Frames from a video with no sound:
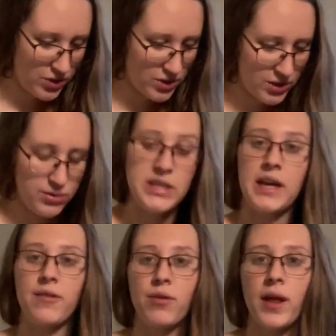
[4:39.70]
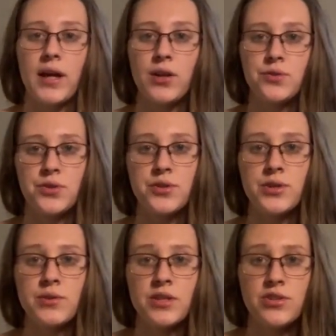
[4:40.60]
just using it for like clothes or
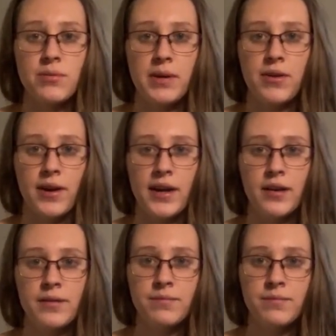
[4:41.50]
shoes, it should be great.